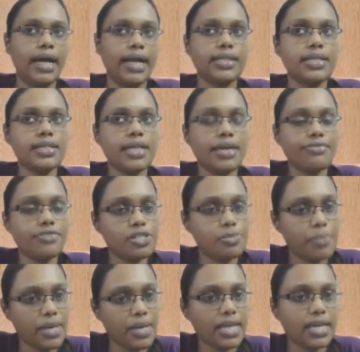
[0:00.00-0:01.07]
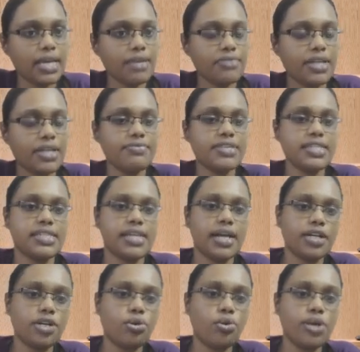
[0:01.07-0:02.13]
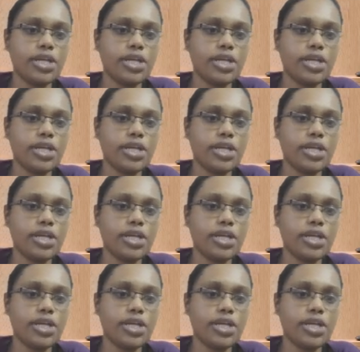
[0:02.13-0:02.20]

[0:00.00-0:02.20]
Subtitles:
and then after speaking, when we started